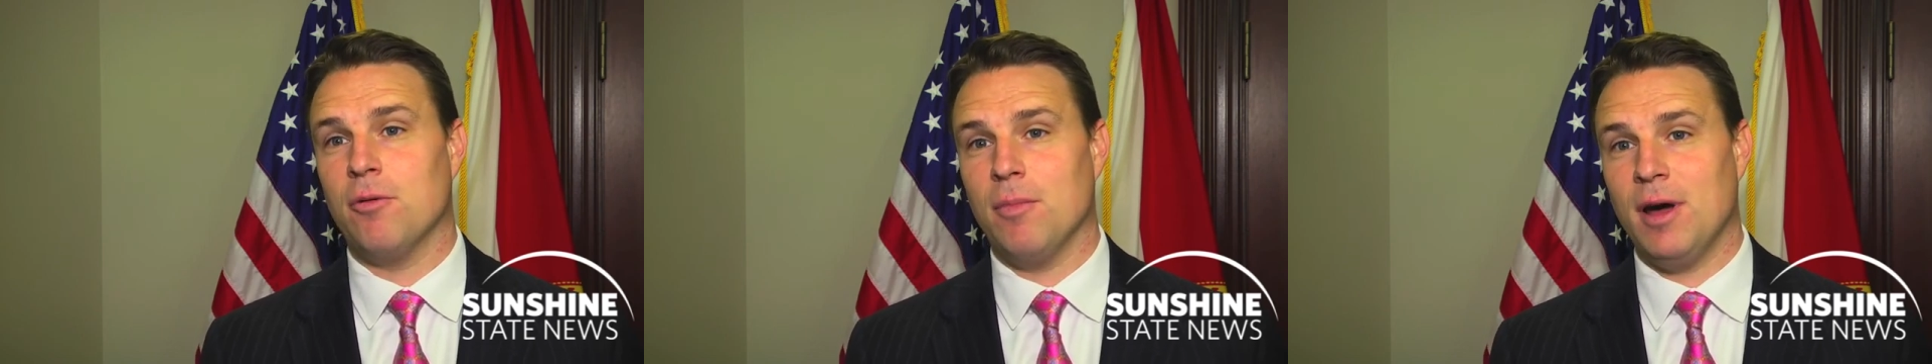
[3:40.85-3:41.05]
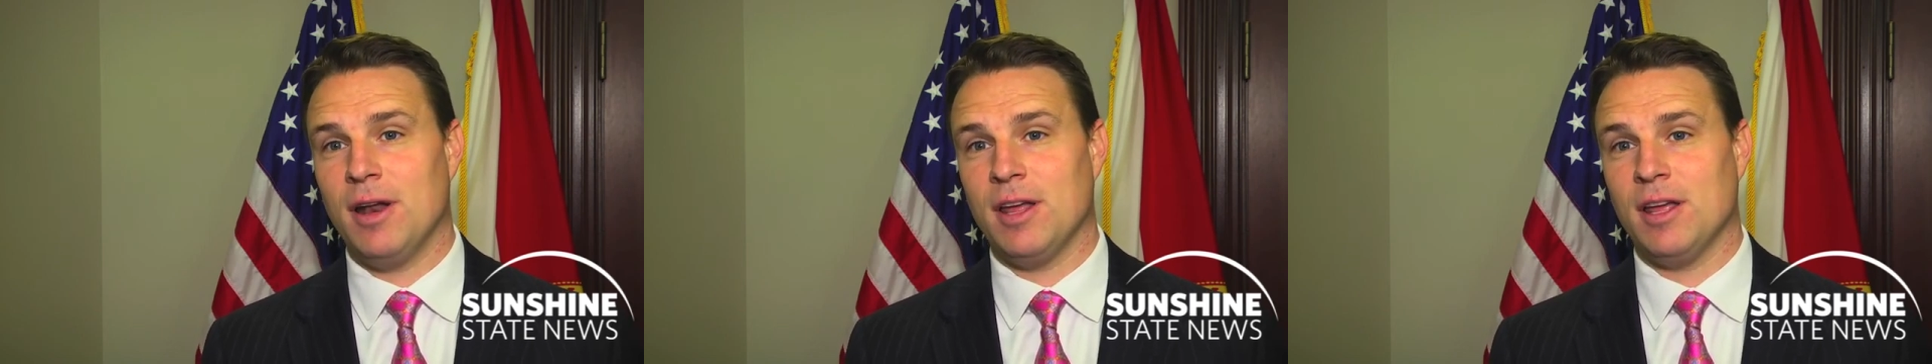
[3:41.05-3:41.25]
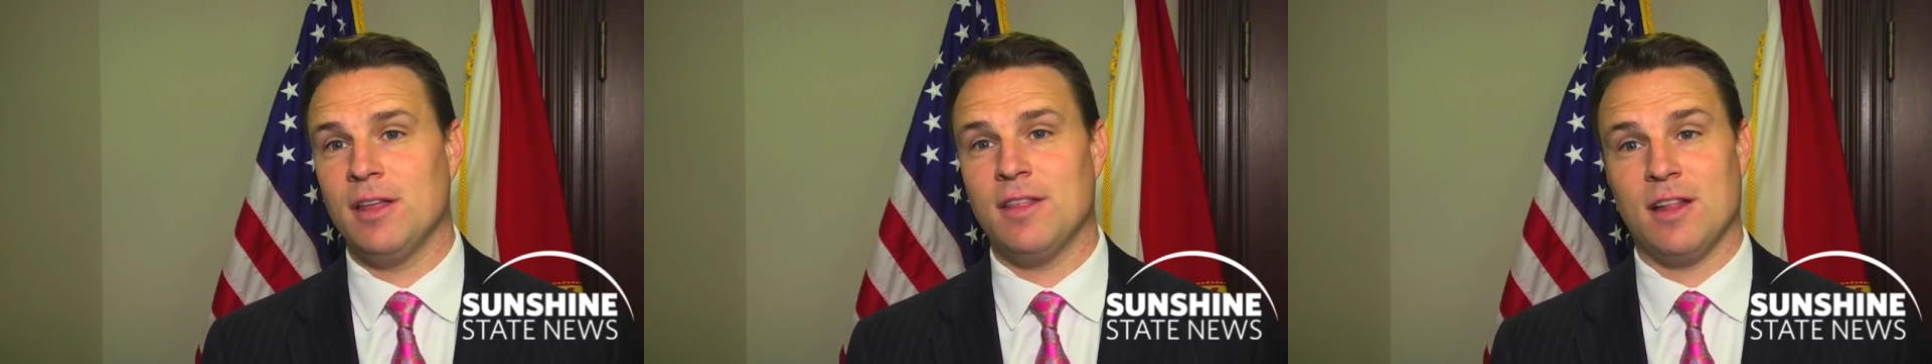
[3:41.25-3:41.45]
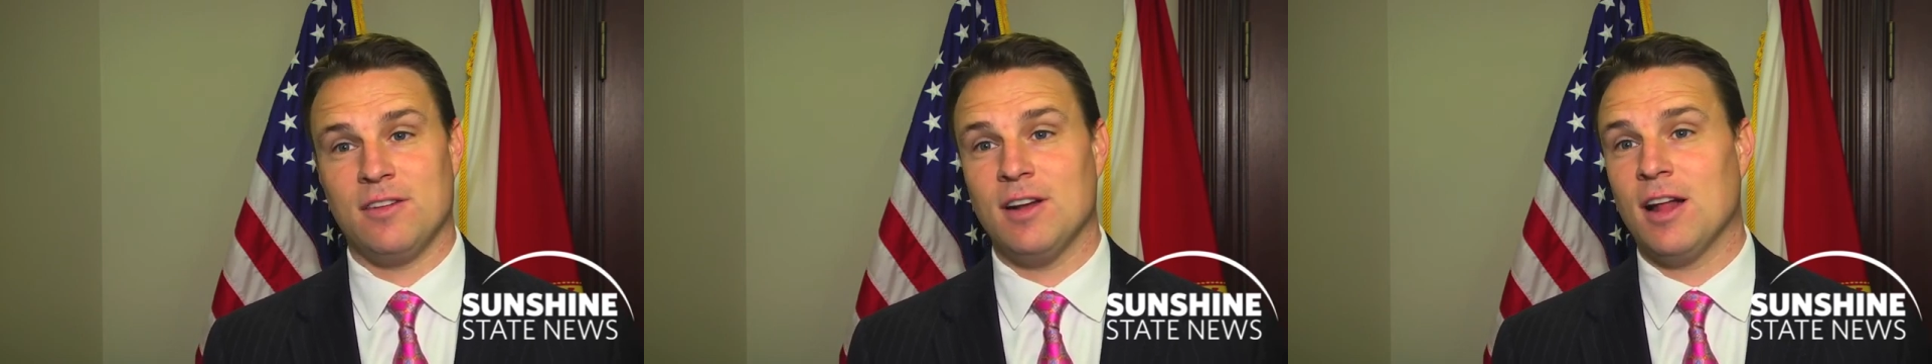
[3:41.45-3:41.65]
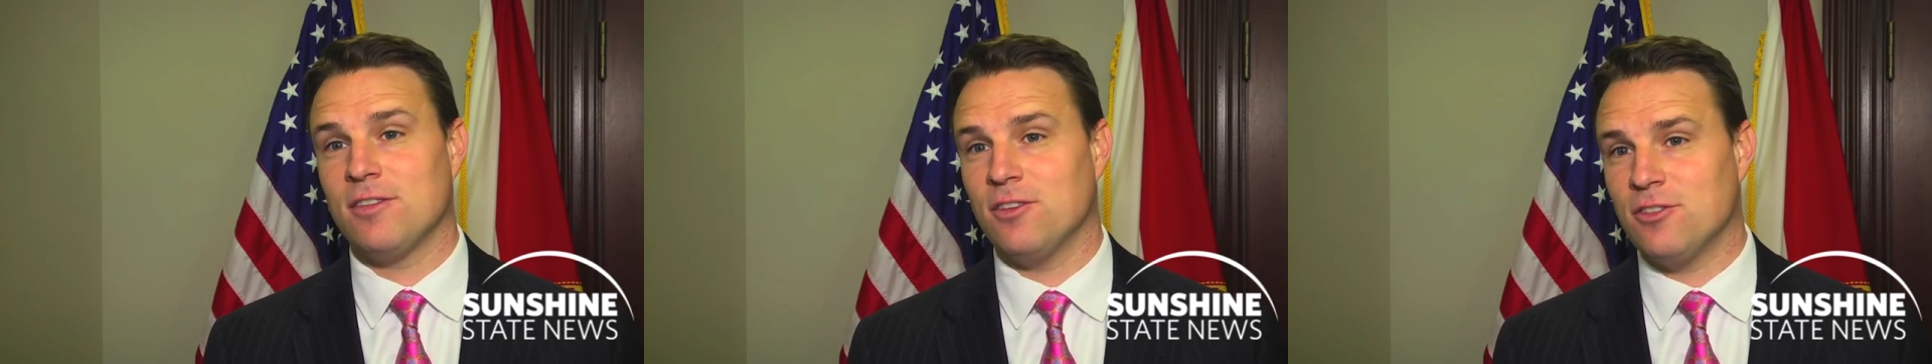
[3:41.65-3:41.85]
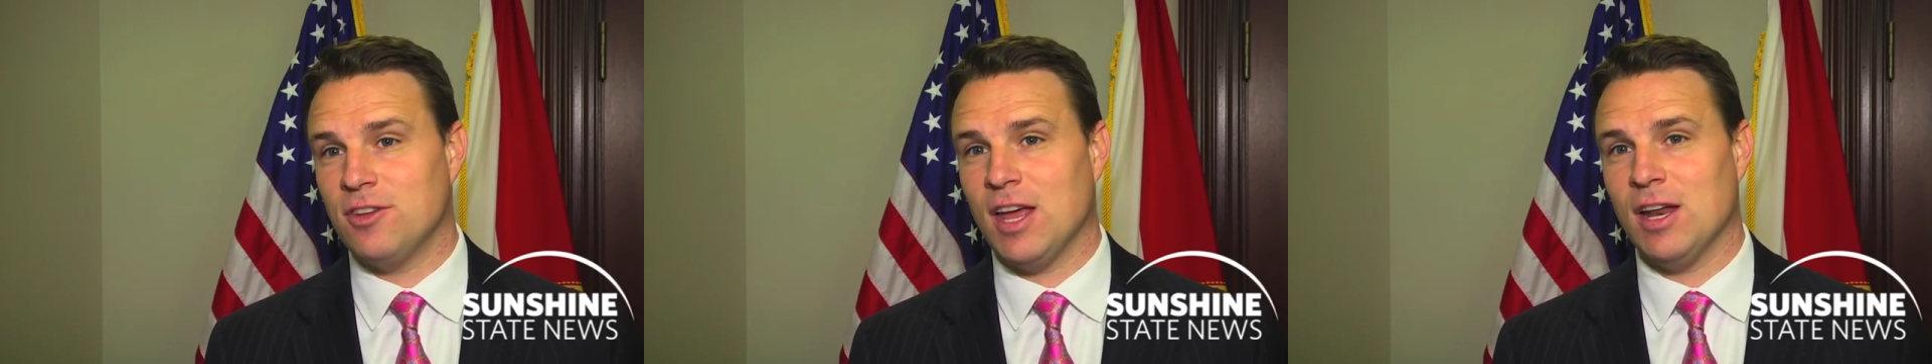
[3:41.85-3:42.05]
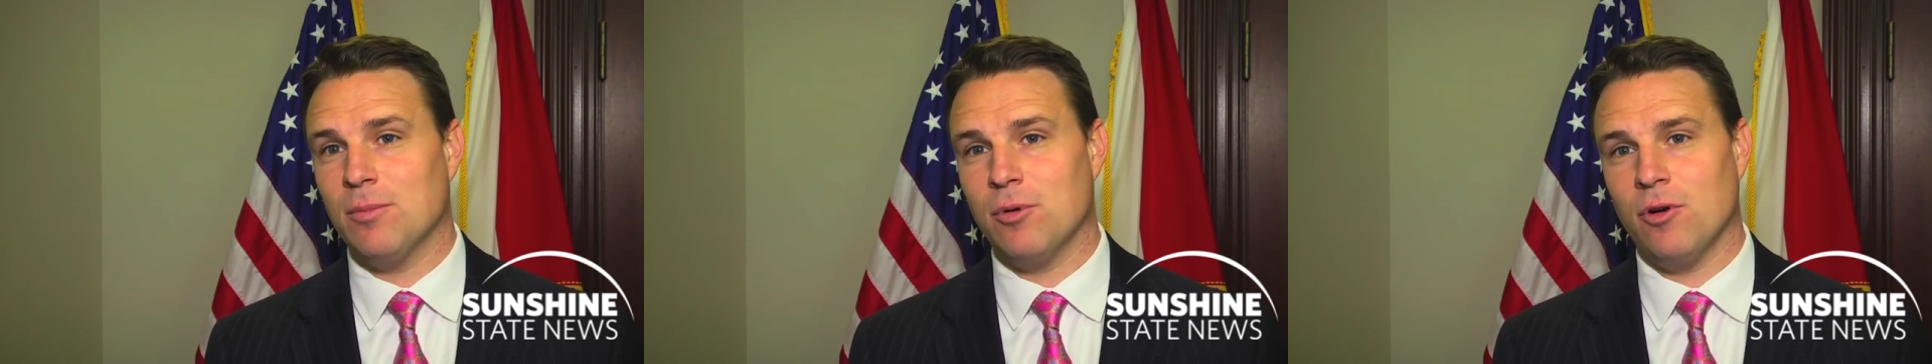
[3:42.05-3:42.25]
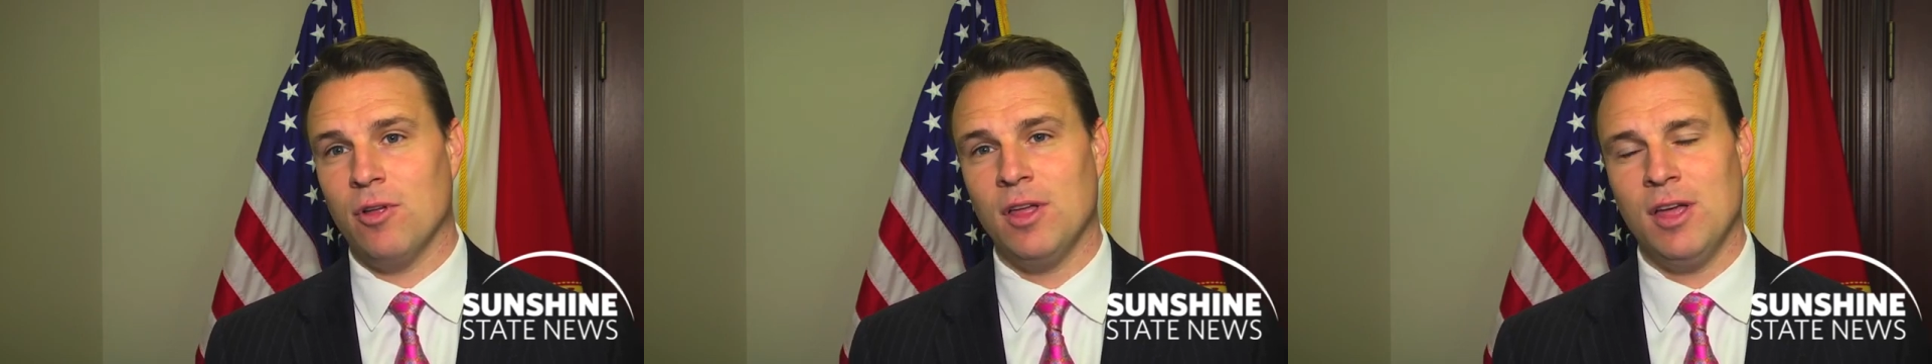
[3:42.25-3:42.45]
money that's not
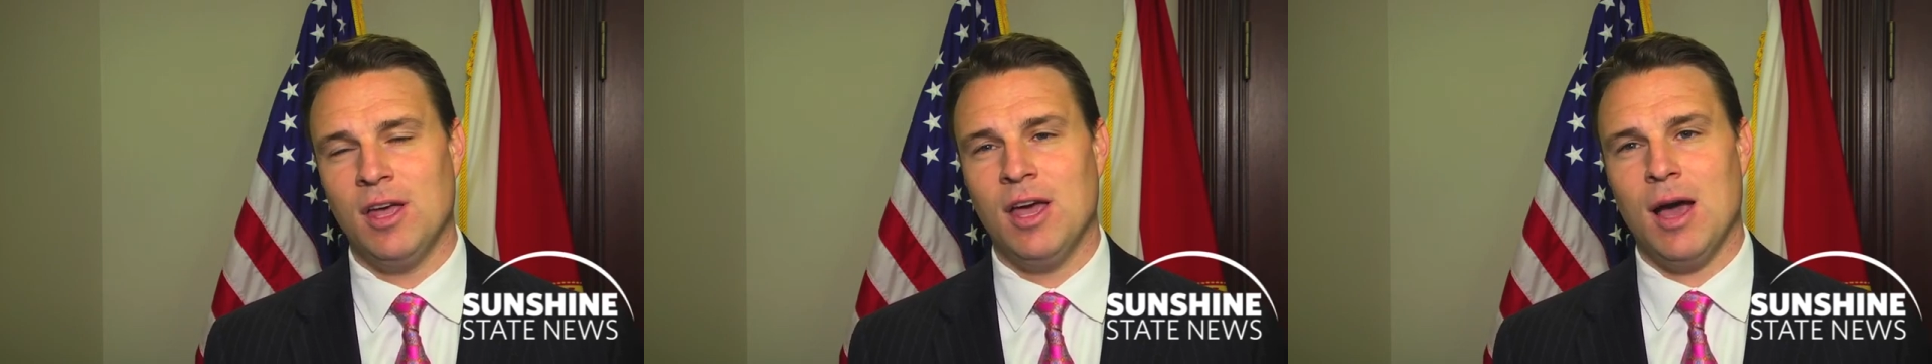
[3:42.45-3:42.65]
sustainable,